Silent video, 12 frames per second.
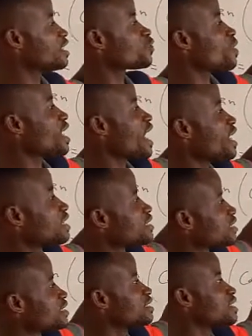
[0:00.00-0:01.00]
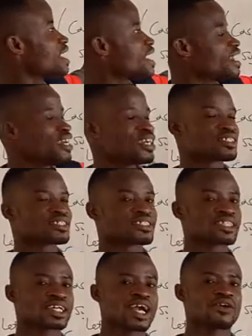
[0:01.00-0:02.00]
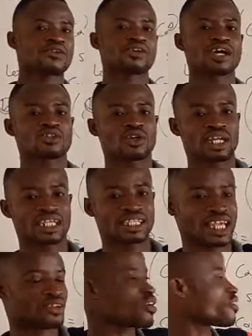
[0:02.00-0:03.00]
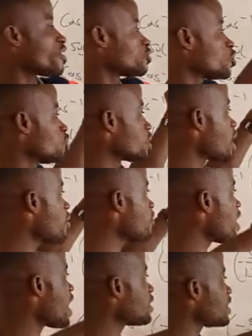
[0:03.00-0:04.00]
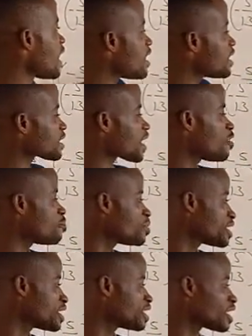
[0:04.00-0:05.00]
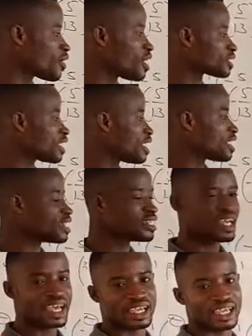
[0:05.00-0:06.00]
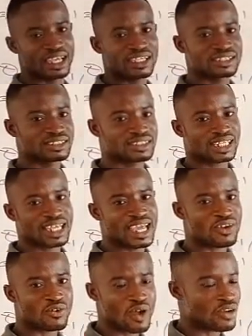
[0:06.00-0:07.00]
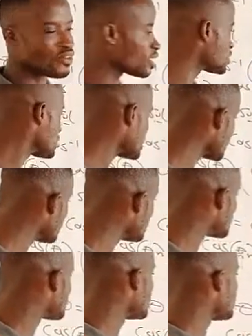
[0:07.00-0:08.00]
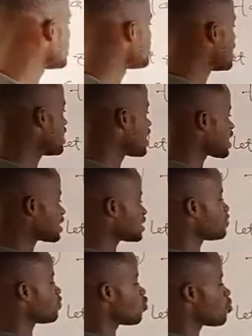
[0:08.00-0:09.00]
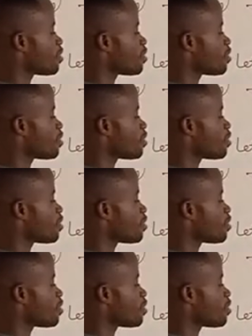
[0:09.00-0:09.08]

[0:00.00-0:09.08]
whether it's in the second quadrant or the third quadrant. So you can realize that it can't be in the second quadrant since the negative will